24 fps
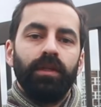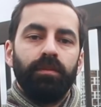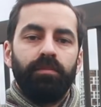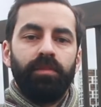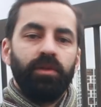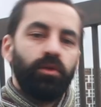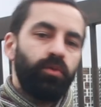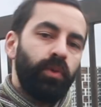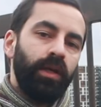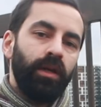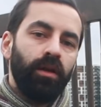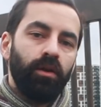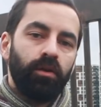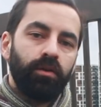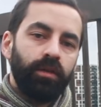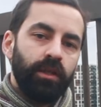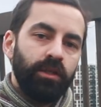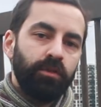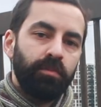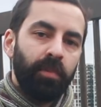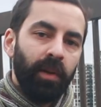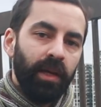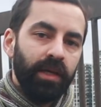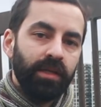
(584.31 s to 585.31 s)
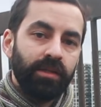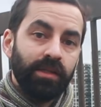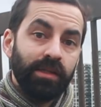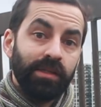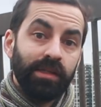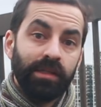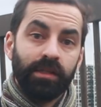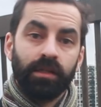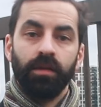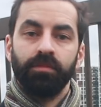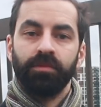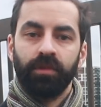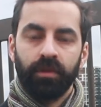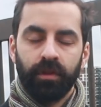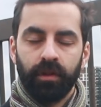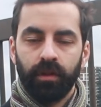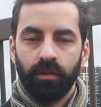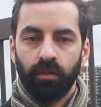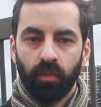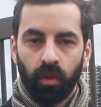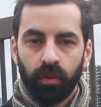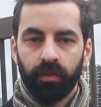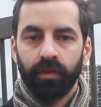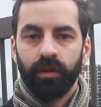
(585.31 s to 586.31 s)
between a lot of these places in terms of
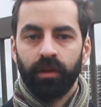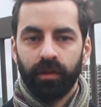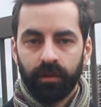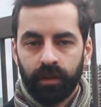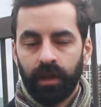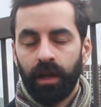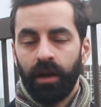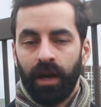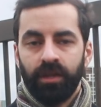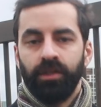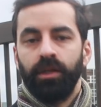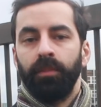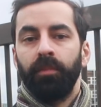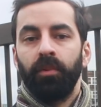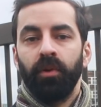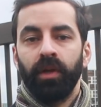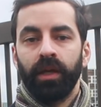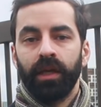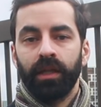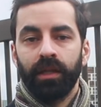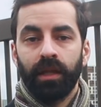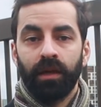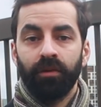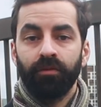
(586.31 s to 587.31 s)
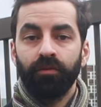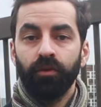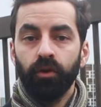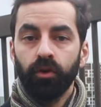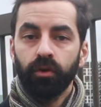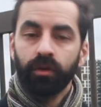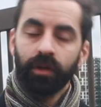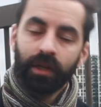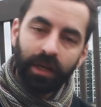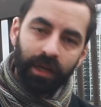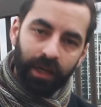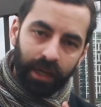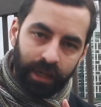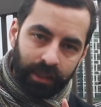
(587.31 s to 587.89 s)
what they're actually putting in their food,